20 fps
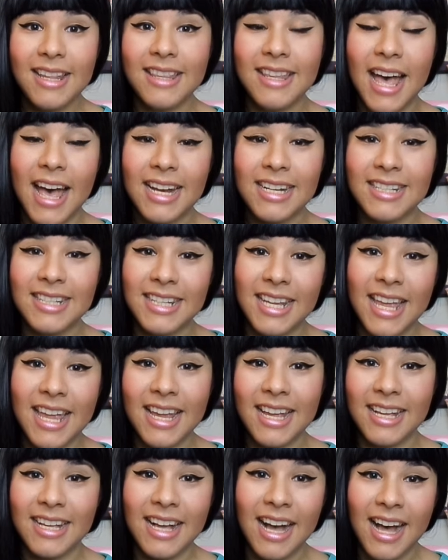that's
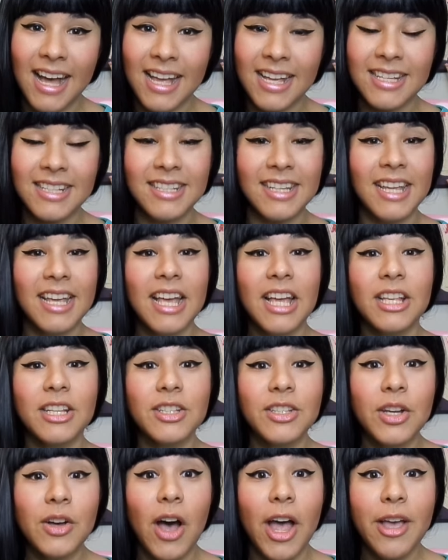it guys.
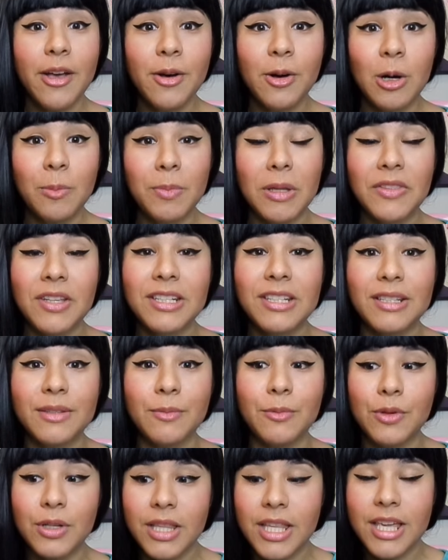So I hope that this
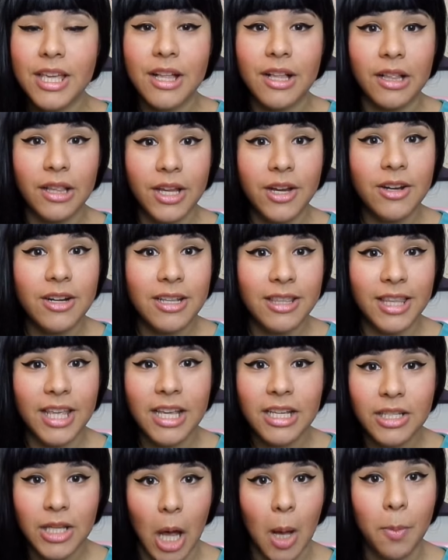really cleared
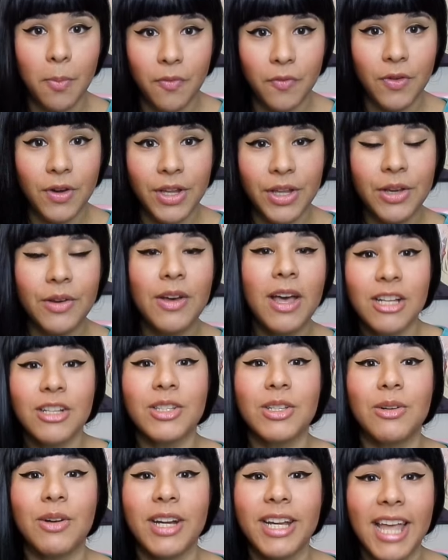things up for you.
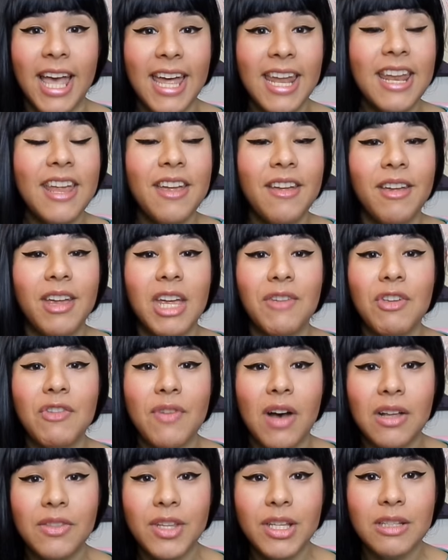So again, if you
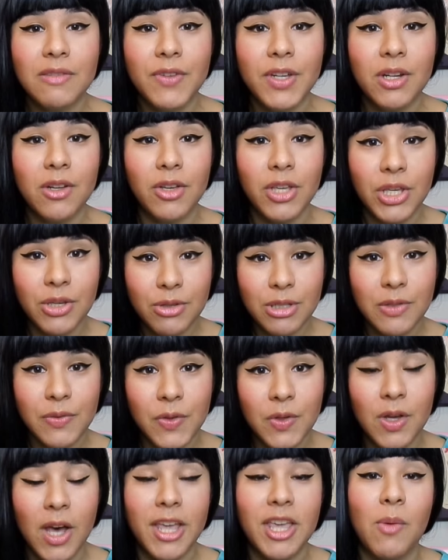found this video
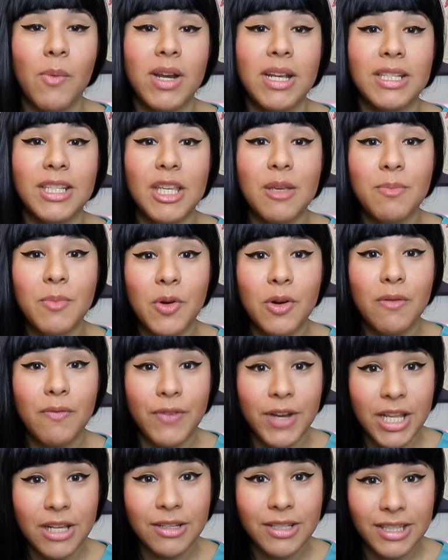useful and you want to see more
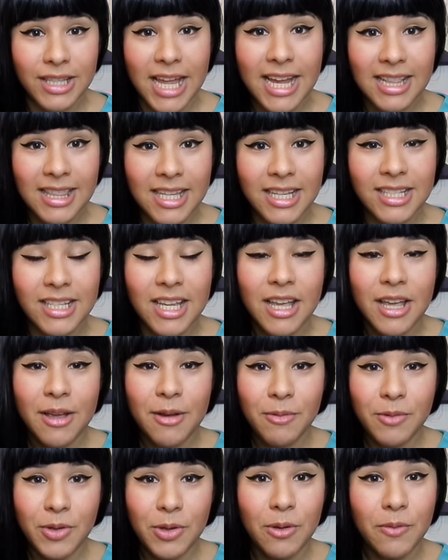videos like this,
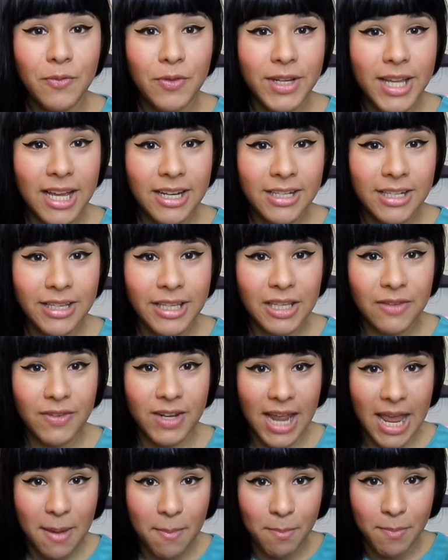don't forget to give
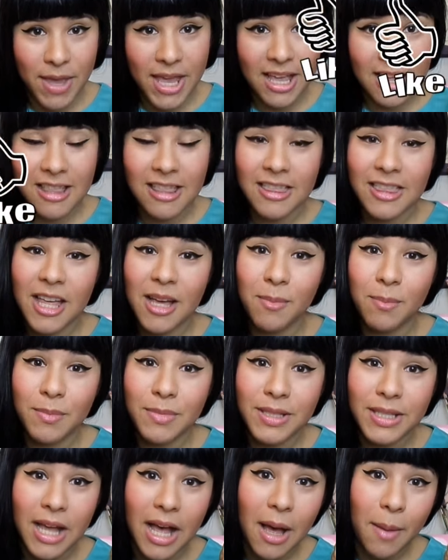it a big
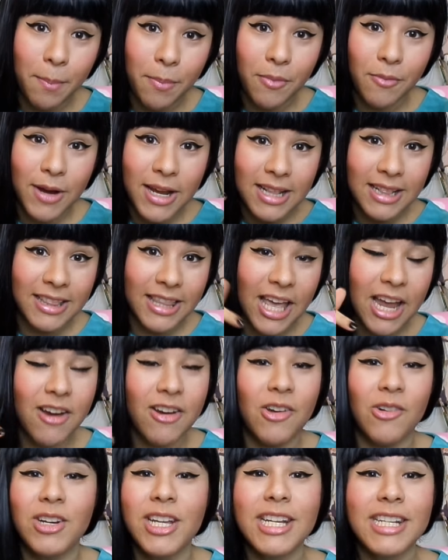thumbs up right there.
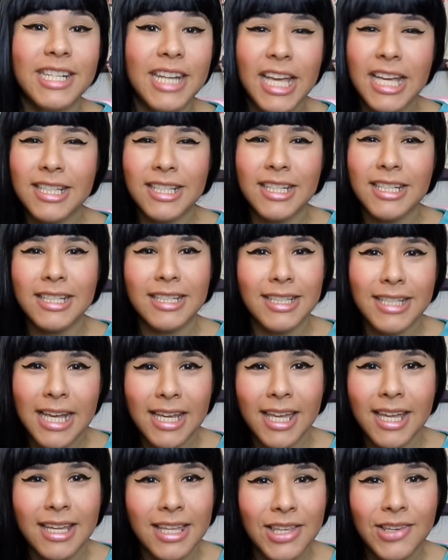It only takes a
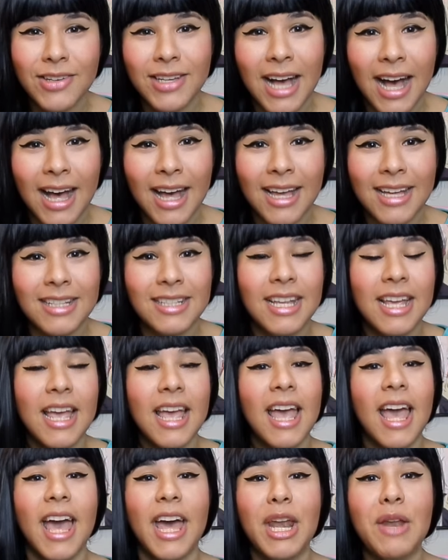second, you guys.
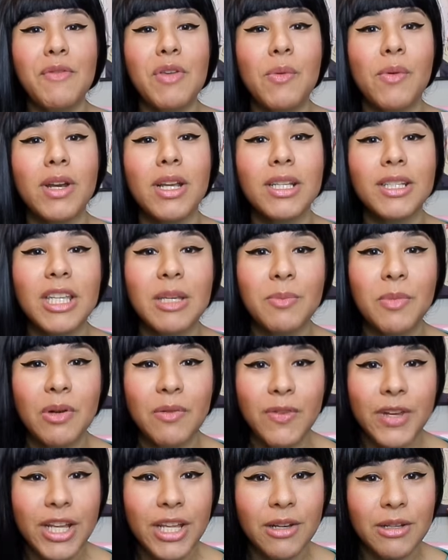And if you want to see more
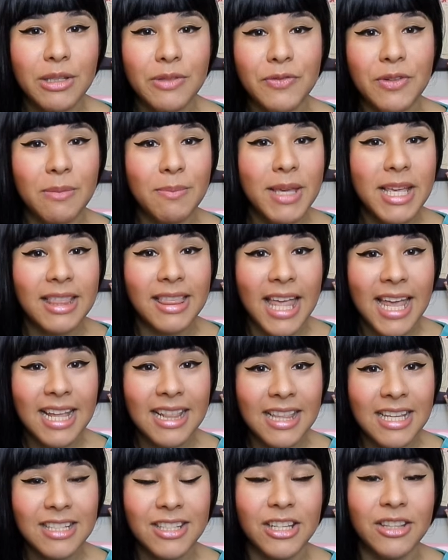videos from me like
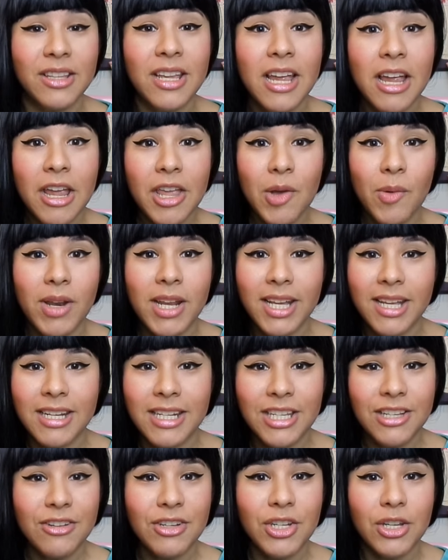this and you want to
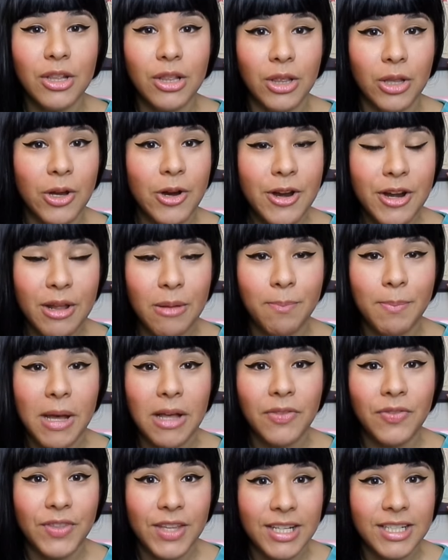continue to learn
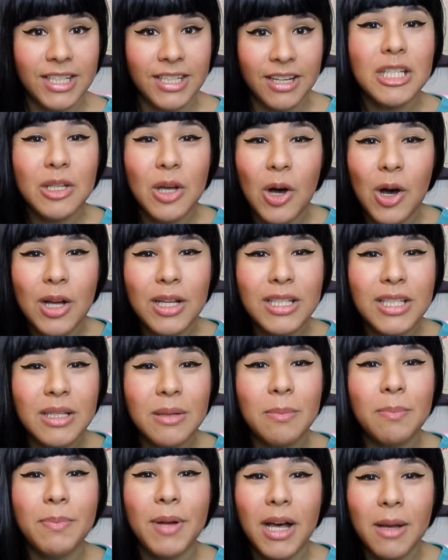about this
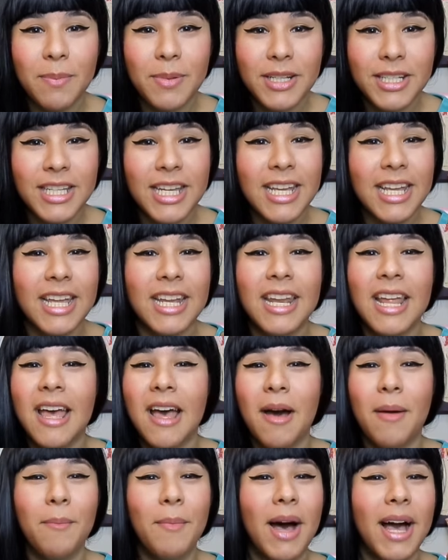awesome publishing and
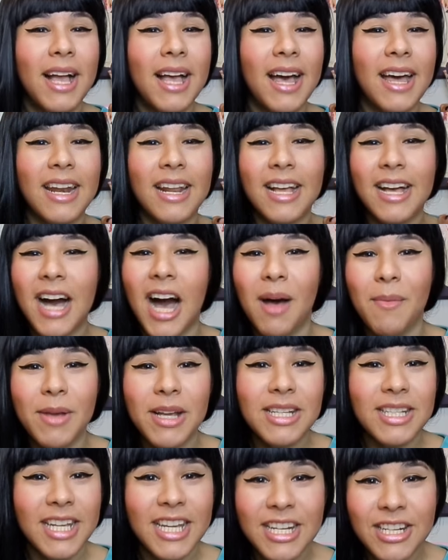manga and
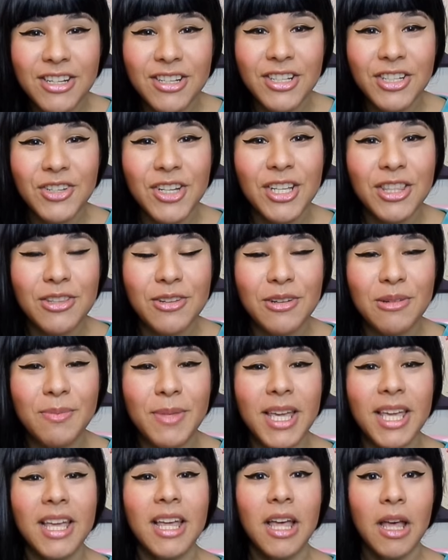comics industry through me,